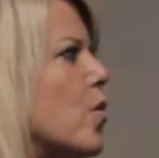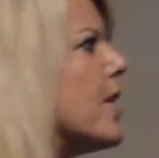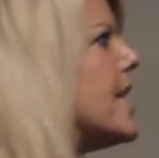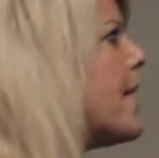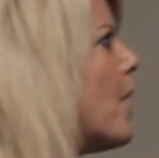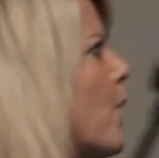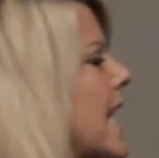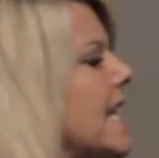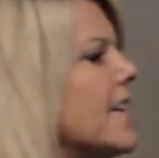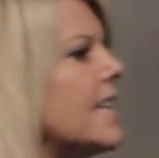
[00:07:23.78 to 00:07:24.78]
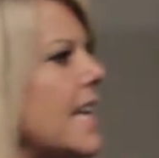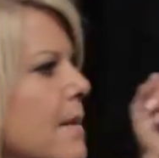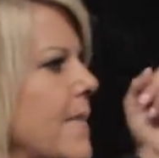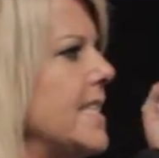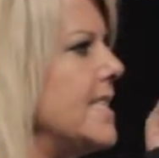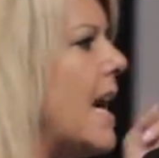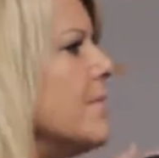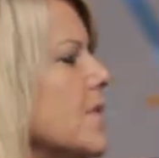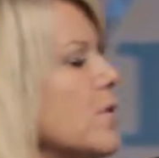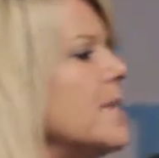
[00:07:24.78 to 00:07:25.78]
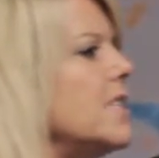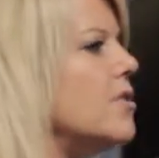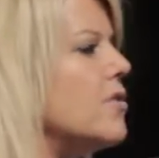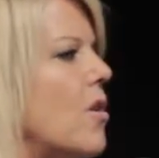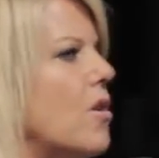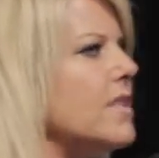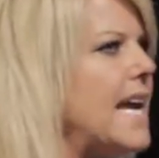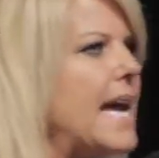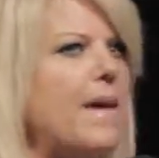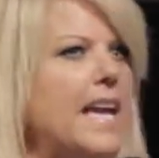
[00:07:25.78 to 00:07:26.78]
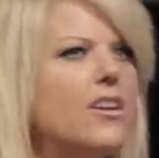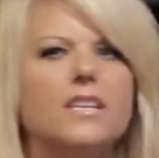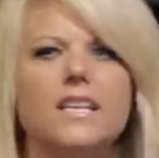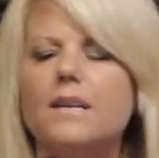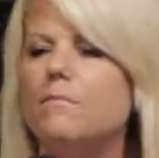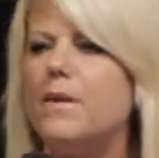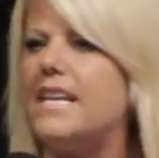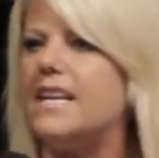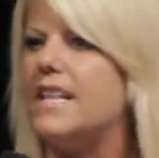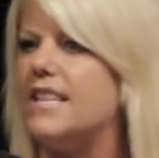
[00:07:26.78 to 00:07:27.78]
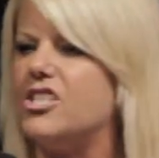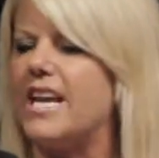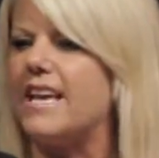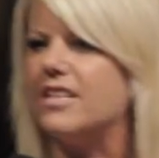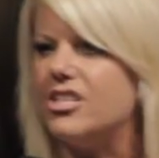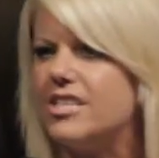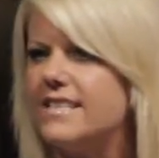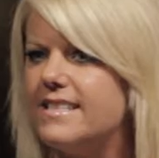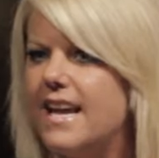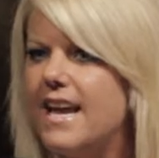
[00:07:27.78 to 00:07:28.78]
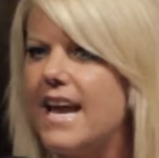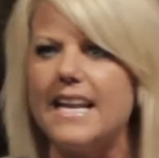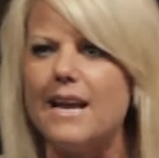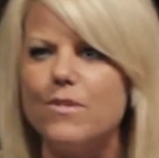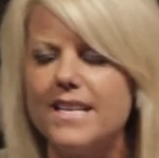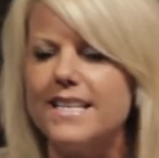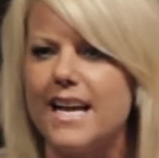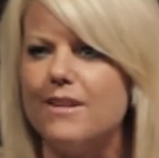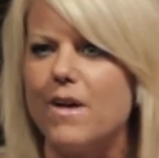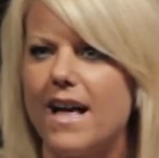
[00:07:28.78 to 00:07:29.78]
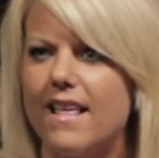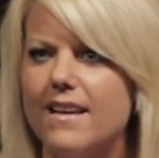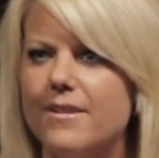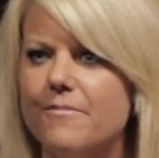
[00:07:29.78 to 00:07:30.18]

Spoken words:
worried about what I looked like in my dumb swimming suit the whole time, I couldn't have competed in the challenges, and I wouldn't have done well.